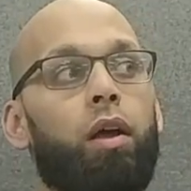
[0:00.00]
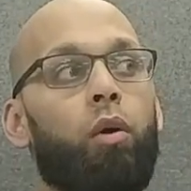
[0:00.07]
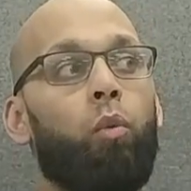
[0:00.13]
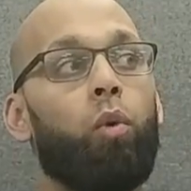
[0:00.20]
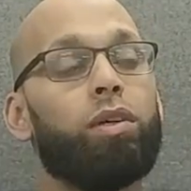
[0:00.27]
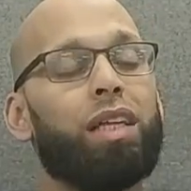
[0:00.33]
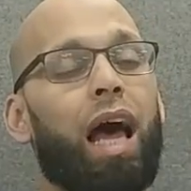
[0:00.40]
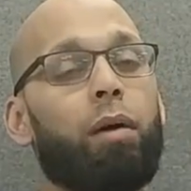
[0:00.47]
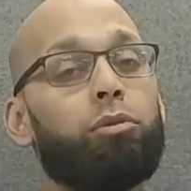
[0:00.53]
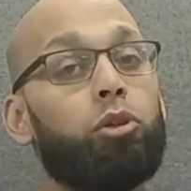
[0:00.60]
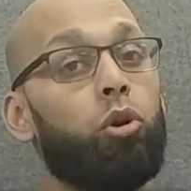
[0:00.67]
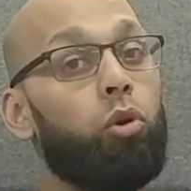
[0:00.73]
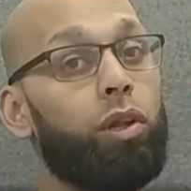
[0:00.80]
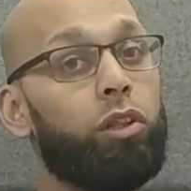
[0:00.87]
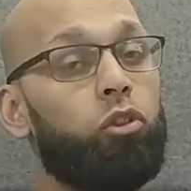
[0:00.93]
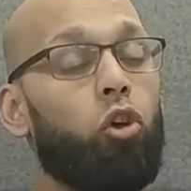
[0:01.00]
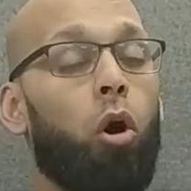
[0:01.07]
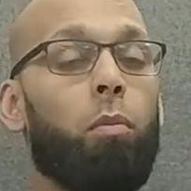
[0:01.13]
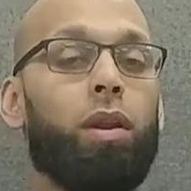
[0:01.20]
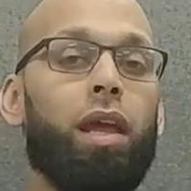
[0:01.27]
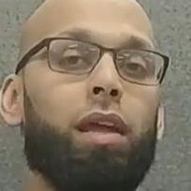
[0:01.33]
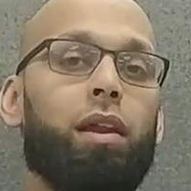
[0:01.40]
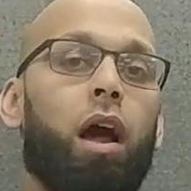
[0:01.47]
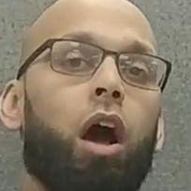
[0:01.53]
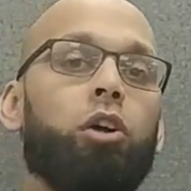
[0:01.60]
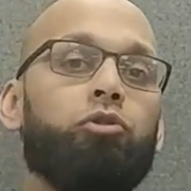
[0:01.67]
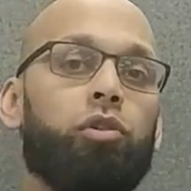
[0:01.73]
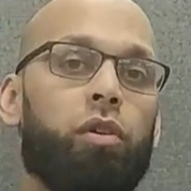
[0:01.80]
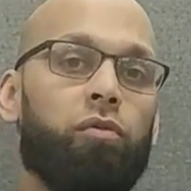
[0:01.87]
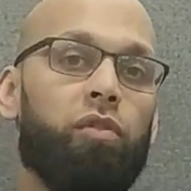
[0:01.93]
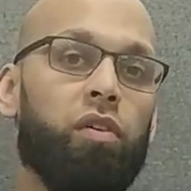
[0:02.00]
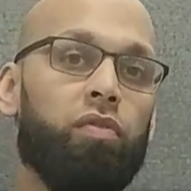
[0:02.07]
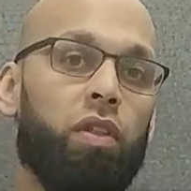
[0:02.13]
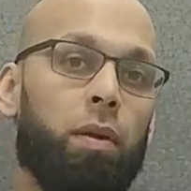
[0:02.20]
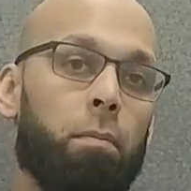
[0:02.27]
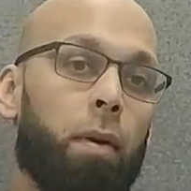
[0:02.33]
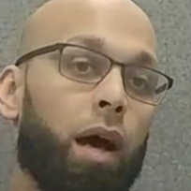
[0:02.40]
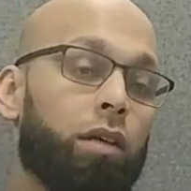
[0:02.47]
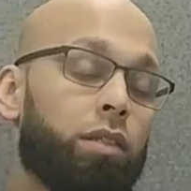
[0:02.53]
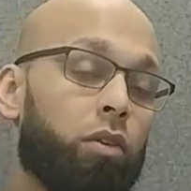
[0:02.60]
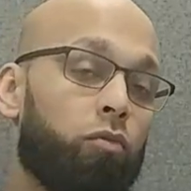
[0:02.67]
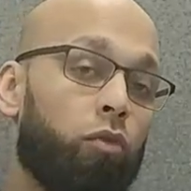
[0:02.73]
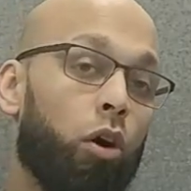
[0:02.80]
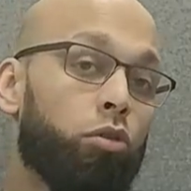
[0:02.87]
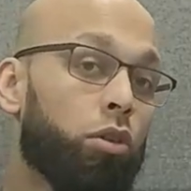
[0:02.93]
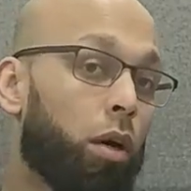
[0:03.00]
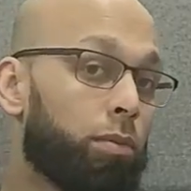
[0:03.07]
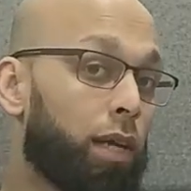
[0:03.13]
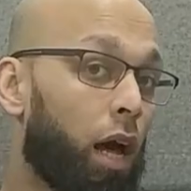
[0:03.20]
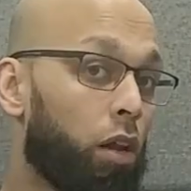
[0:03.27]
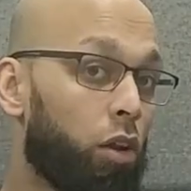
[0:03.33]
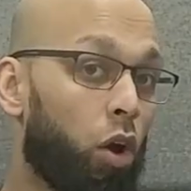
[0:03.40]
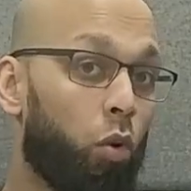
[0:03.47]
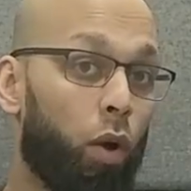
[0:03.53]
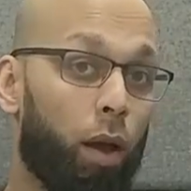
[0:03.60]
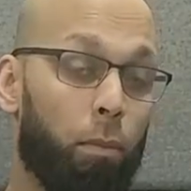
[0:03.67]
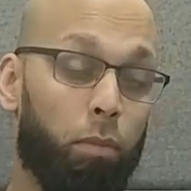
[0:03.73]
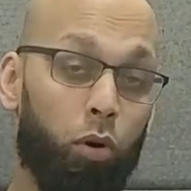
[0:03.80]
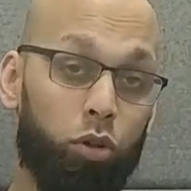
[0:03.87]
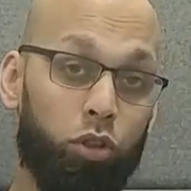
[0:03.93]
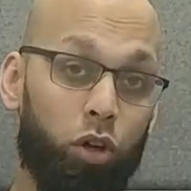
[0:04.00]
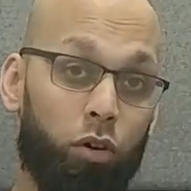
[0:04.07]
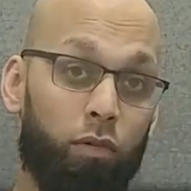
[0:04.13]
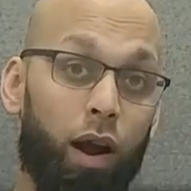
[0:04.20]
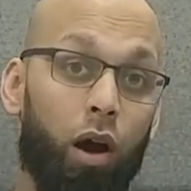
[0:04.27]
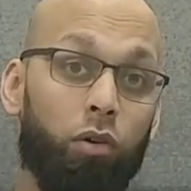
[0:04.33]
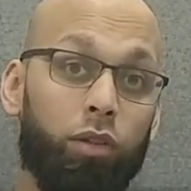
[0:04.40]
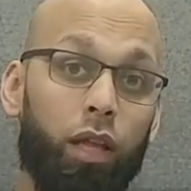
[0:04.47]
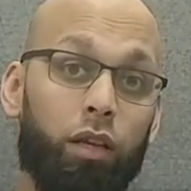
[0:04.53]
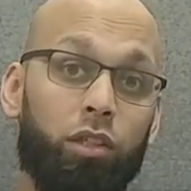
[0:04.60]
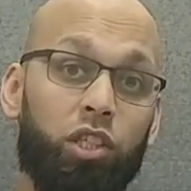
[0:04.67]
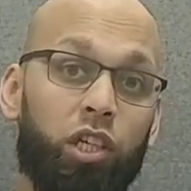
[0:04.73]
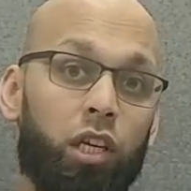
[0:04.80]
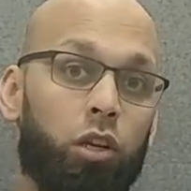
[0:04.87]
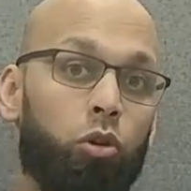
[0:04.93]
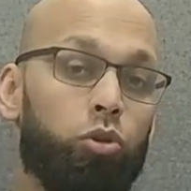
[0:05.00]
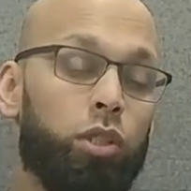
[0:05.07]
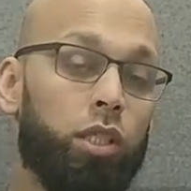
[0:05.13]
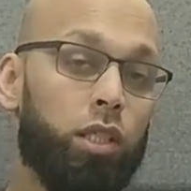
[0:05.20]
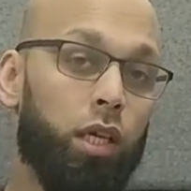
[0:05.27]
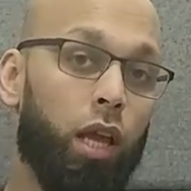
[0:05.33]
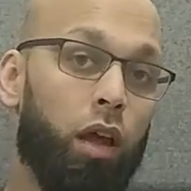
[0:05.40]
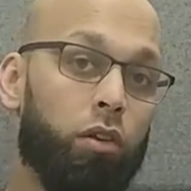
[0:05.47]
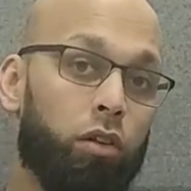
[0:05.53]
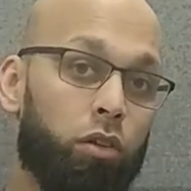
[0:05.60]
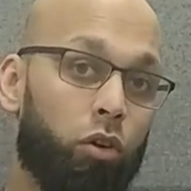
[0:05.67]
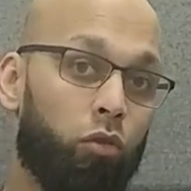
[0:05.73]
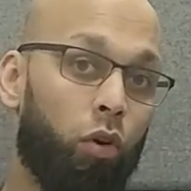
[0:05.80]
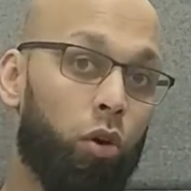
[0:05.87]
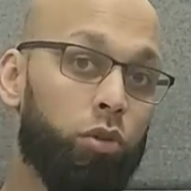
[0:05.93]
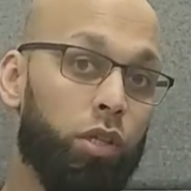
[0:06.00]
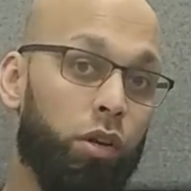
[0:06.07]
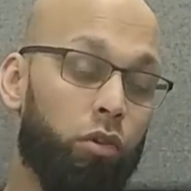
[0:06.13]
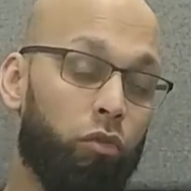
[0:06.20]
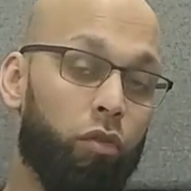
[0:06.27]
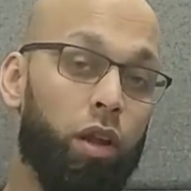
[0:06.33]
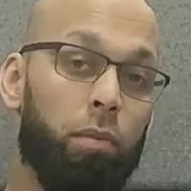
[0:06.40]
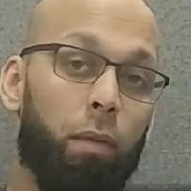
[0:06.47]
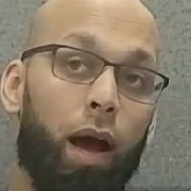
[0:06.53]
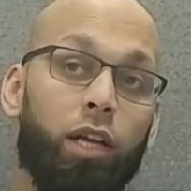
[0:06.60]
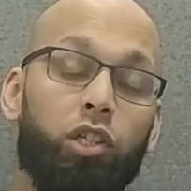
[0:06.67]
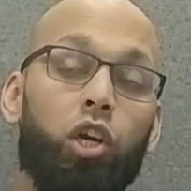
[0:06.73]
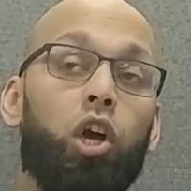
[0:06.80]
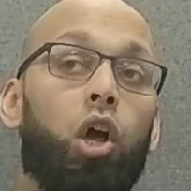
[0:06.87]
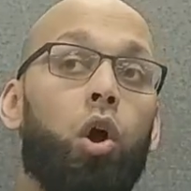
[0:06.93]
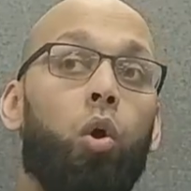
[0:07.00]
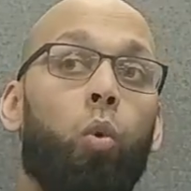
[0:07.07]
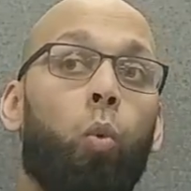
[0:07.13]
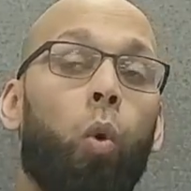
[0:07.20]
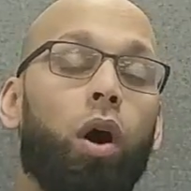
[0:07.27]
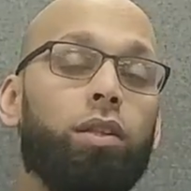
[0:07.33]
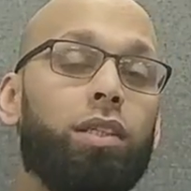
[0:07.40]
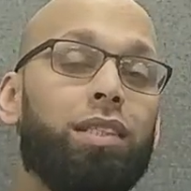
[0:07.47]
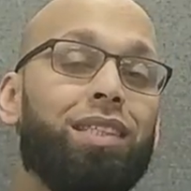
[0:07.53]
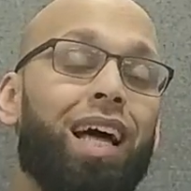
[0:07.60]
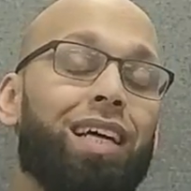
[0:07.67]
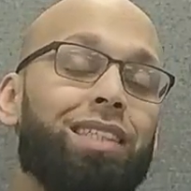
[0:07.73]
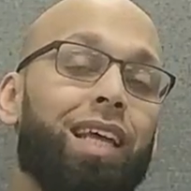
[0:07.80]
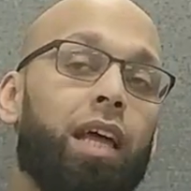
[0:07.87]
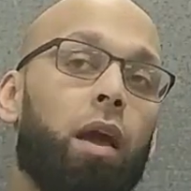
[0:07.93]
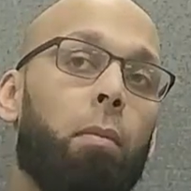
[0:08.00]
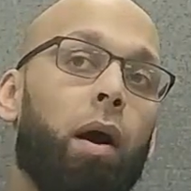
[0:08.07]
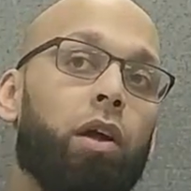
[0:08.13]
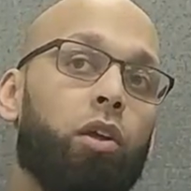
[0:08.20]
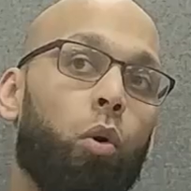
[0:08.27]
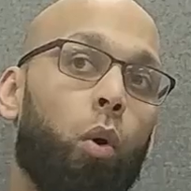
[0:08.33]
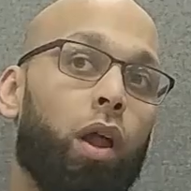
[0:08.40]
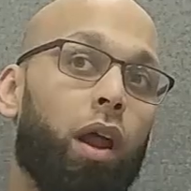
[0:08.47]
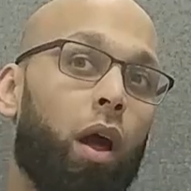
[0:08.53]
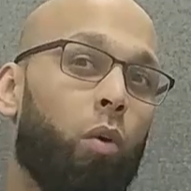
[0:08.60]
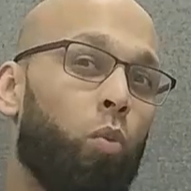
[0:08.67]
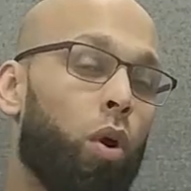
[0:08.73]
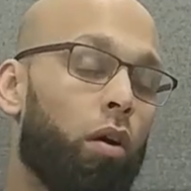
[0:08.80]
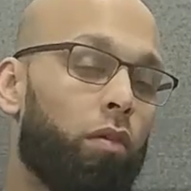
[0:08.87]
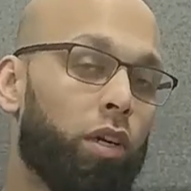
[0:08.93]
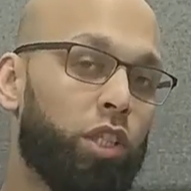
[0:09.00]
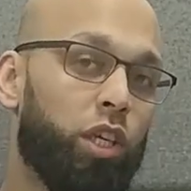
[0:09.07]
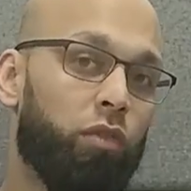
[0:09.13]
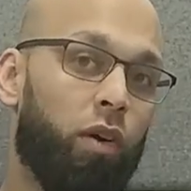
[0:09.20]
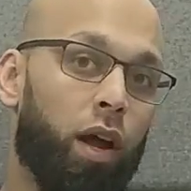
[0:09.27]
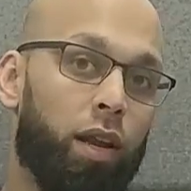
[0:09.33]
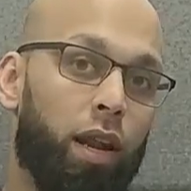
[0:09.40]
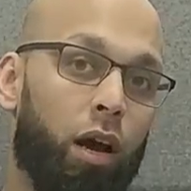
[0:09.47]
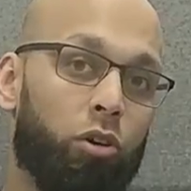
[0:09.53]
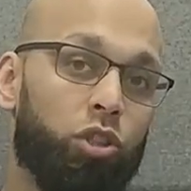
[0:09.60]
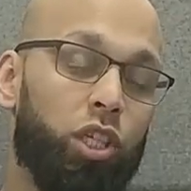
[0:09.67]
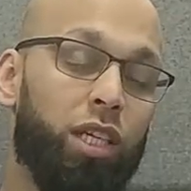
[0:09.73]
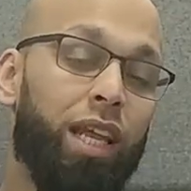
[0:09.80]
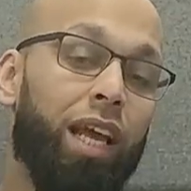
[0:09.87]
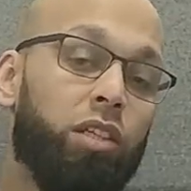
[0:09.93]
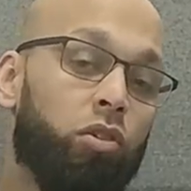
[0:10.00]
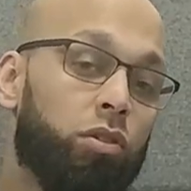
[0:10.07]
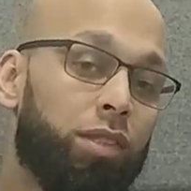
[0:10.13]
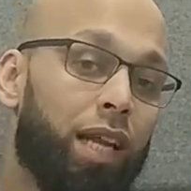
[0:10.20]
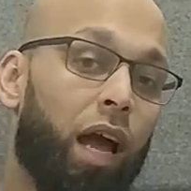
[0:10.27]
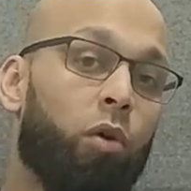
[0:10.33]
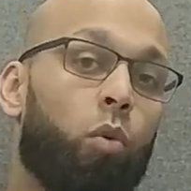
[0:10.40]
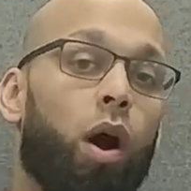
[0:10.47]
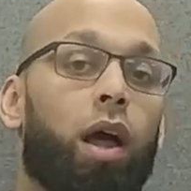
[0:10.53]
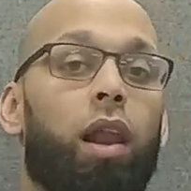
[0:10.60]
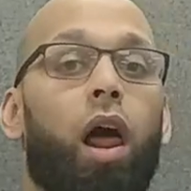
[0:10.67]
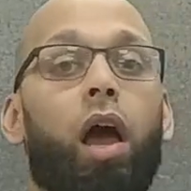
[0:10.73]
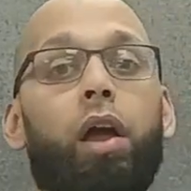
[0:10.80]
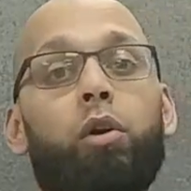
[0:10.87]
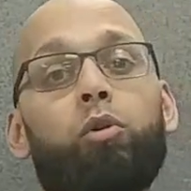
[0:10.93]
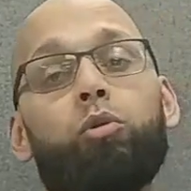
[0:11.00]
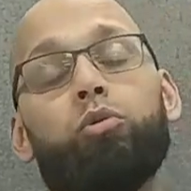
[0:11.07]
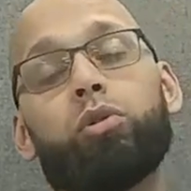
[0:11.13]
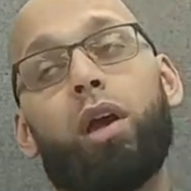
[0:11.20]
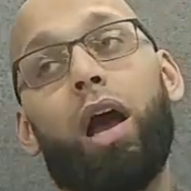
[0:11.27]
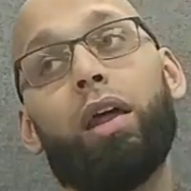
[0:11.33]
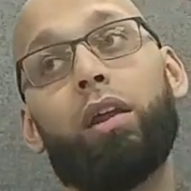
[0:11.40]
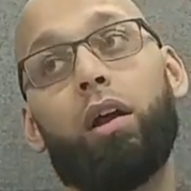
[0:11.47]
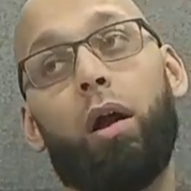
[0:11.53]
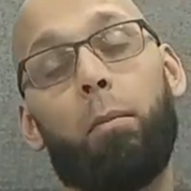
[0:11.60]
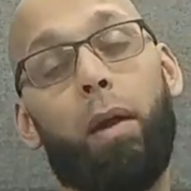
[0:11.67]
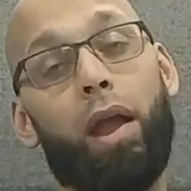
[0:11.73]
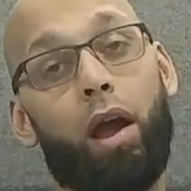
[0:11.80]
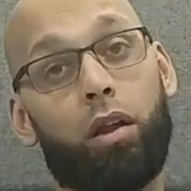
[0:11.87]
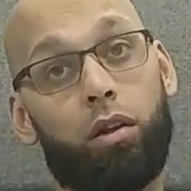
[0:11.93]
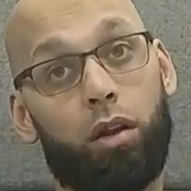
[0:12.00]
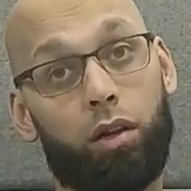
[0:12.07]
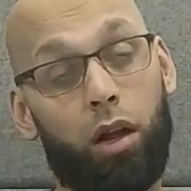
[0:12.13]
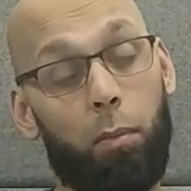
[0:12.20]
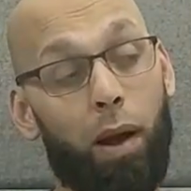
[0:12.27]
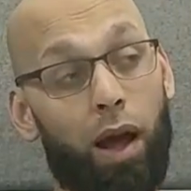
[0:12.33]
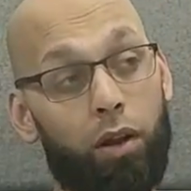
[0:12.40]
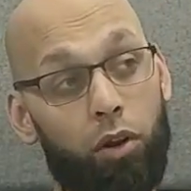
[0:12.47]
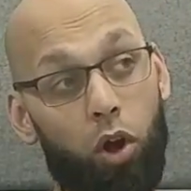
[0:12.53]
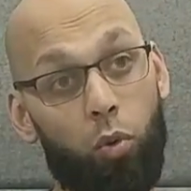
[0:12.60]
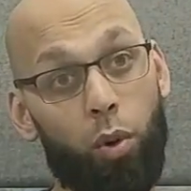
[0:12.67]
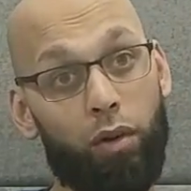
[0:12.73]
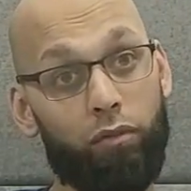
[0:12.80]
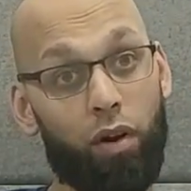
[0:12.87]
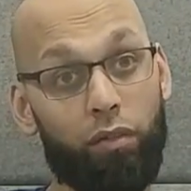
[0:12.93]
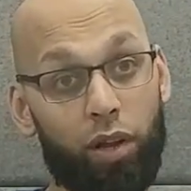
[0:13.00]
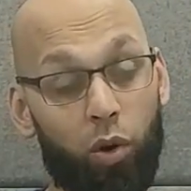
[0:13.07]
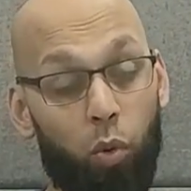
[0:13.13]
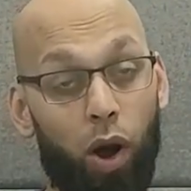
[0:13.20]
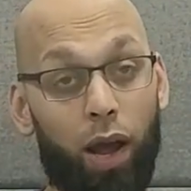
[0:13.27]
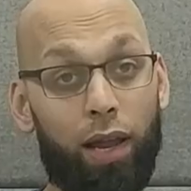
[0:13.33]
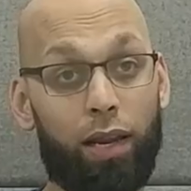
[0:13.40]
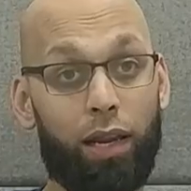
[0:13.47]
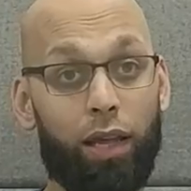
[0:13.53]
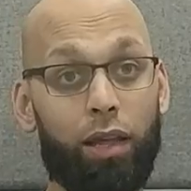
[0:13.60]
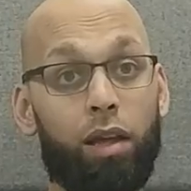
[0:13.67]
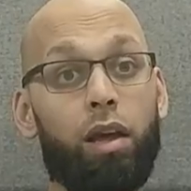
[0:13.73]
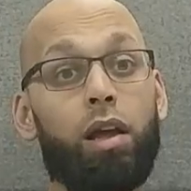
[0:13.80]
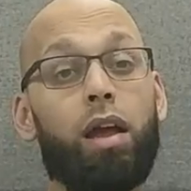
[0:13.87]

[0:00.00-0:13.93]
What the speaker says: was absolutely dominating at 115 pounds. Then Rose comes out of nowhere and puts her out. Then she loses again to Rose in the rematch. What does that say about Joanna, and where is she right now? She takes on Zhang Weili, who's kind of come out of nowhere very quietly